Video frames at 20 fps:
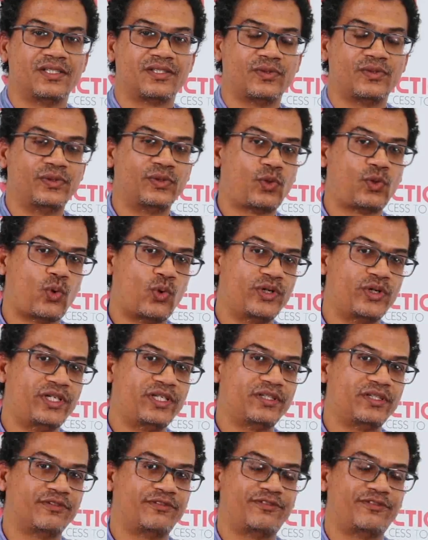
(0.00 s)
So in
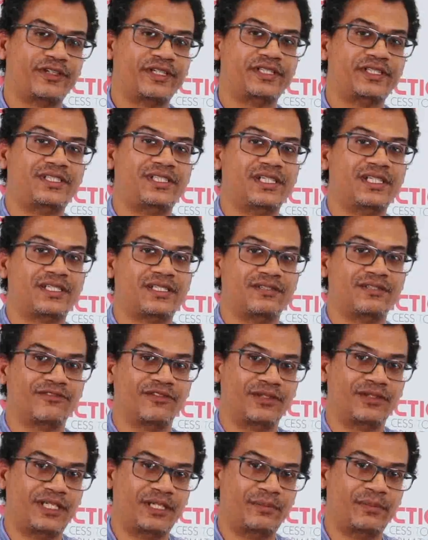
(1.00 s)
coining the phrase
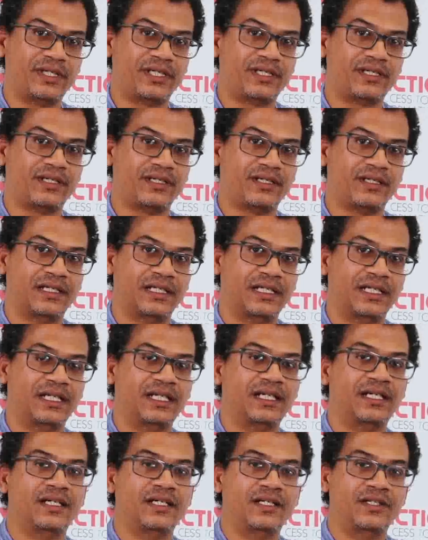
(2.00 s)
disinfodemic,
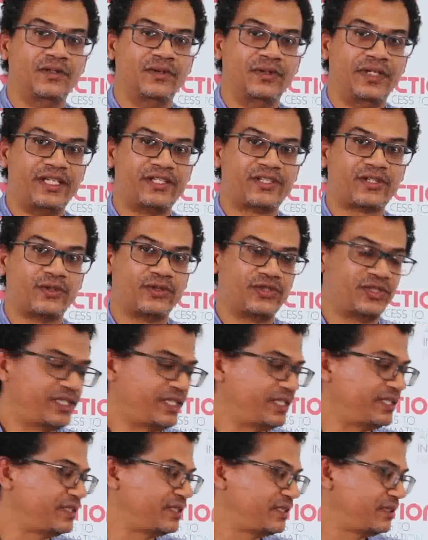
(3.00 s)
UNESCO
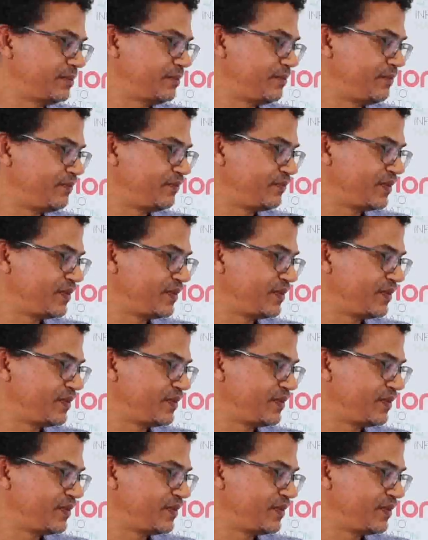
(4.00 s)
states,